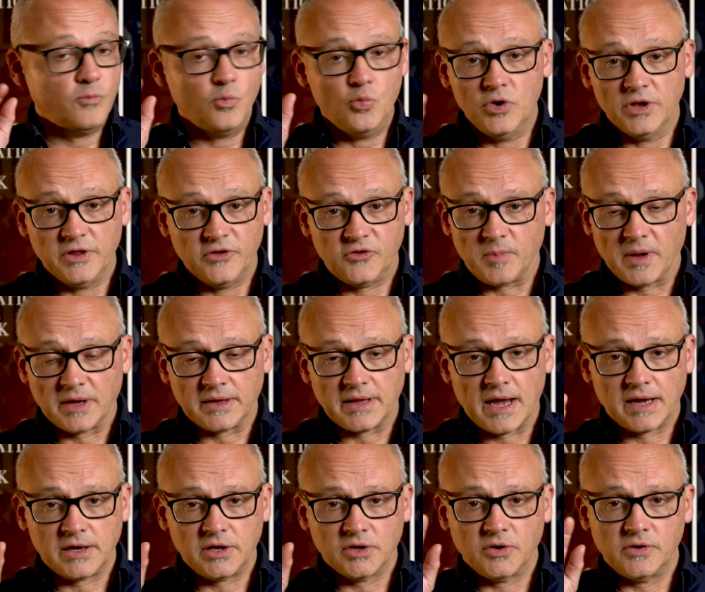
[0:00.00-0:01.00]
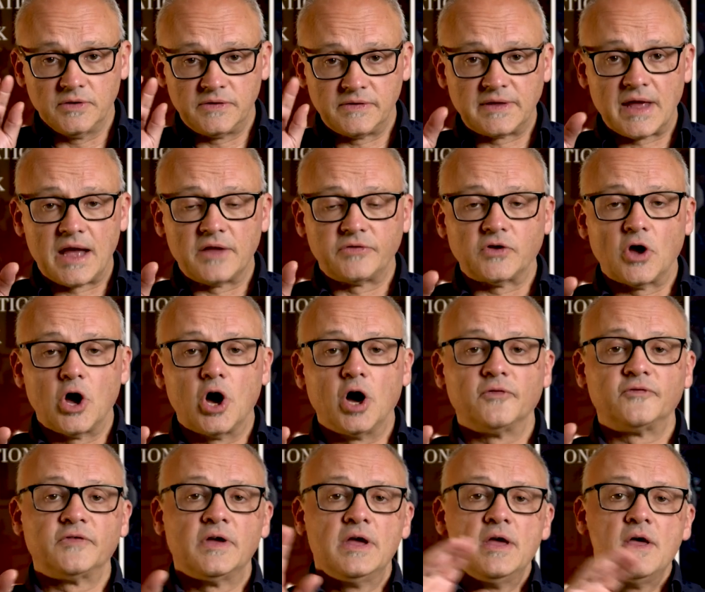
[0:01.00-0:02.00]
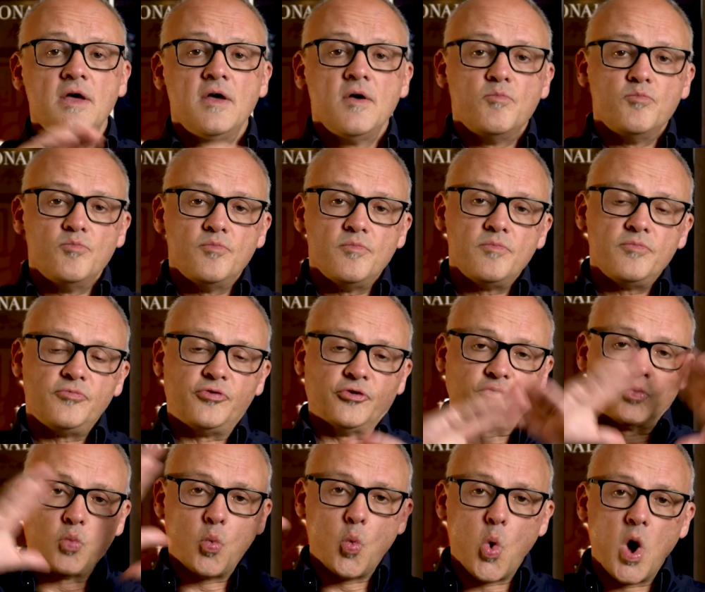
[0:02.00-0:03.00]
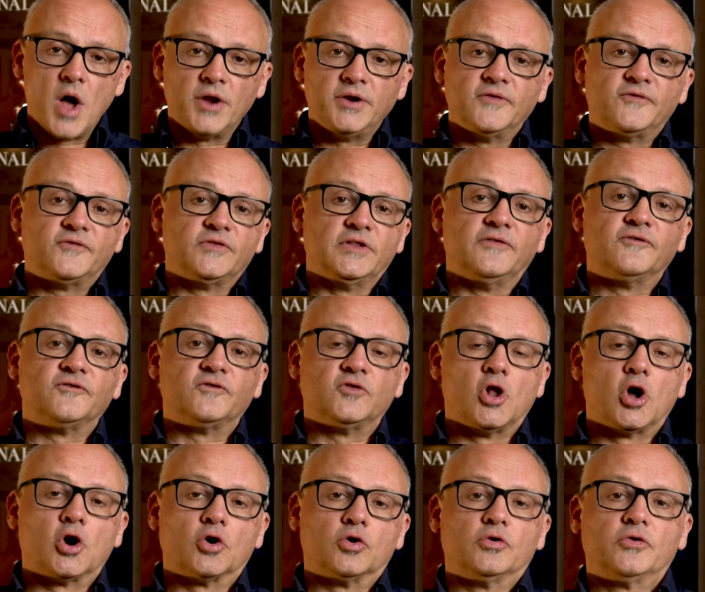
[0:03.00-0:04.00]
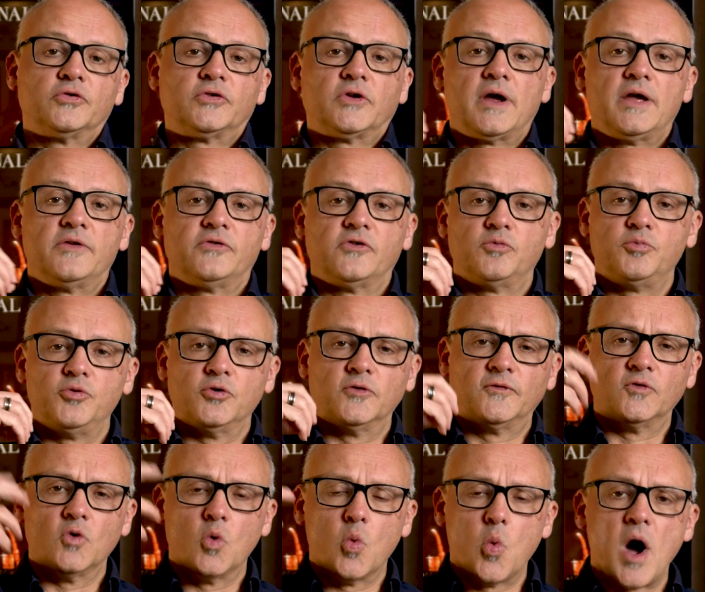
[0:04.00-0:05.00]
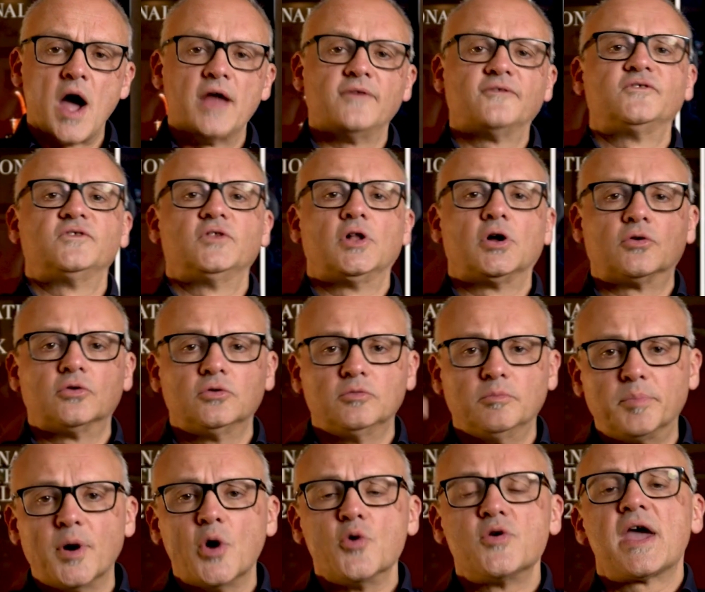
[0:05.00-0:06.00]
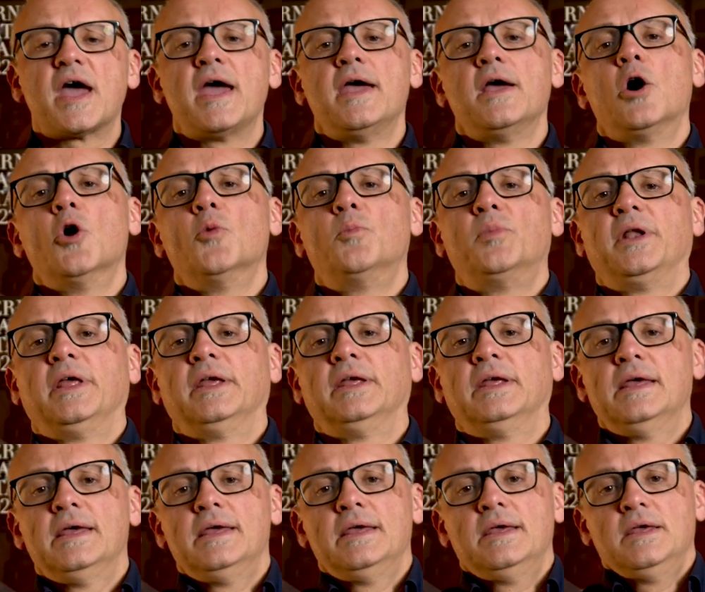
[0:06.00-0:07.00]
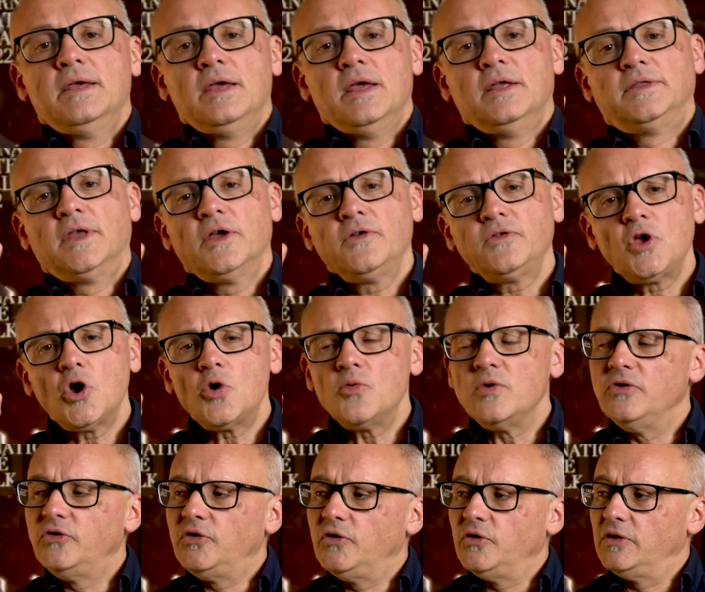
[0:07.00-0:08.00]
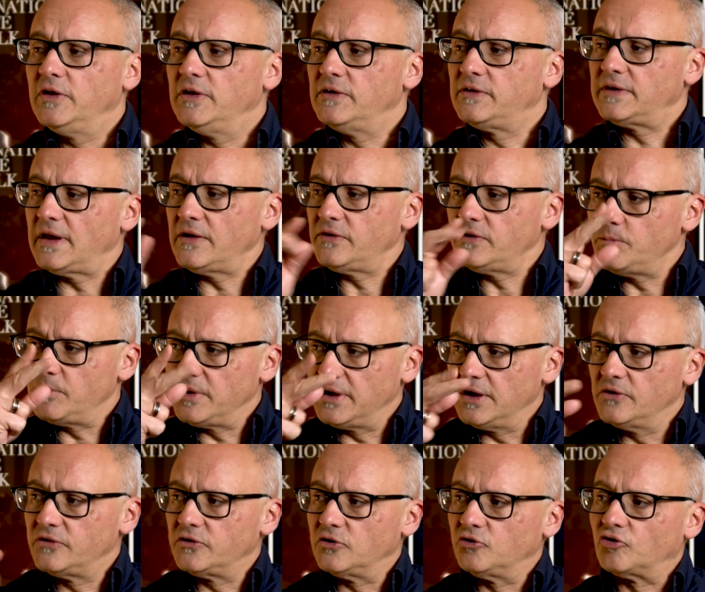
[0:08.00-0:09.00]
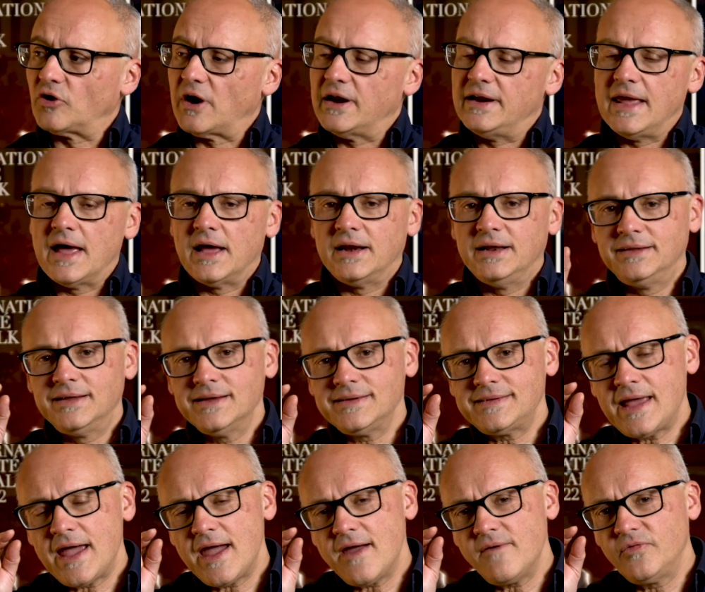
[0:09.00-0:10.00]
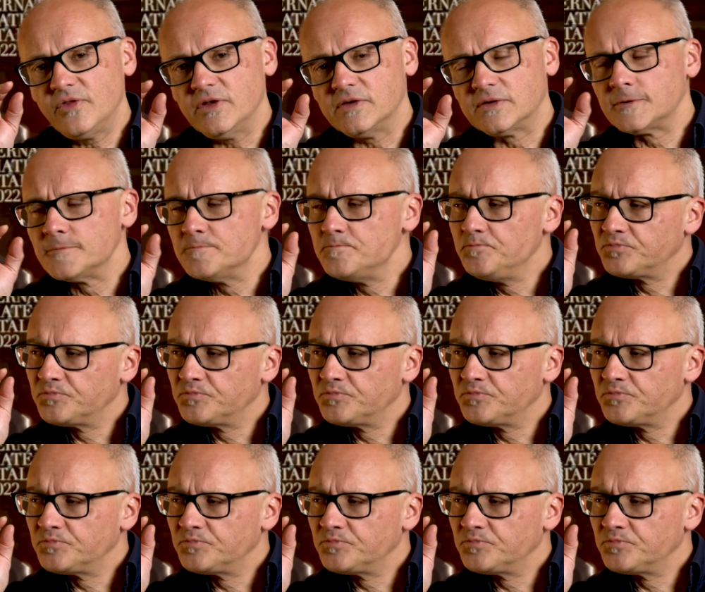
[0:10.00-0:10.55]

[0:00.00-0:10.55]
really spectacular. It starts off just wonderfully floral, so it has this beautiful white floral bouquet opening. It does go into this, as it begins to dry down, it does have this